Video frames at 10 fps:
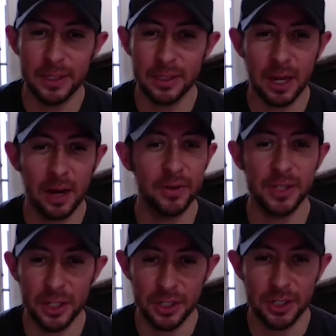these
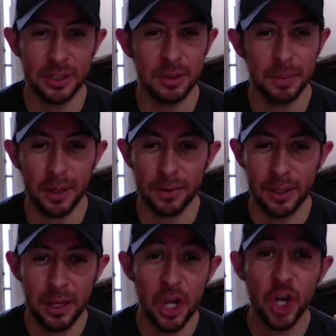conversations about
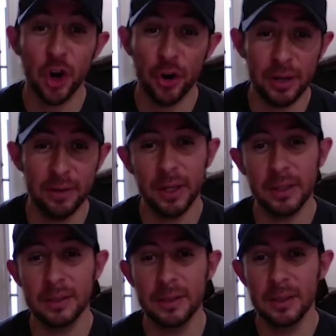current
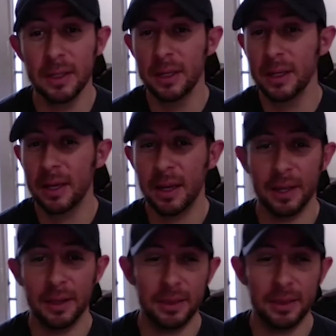events. Mm-hmm.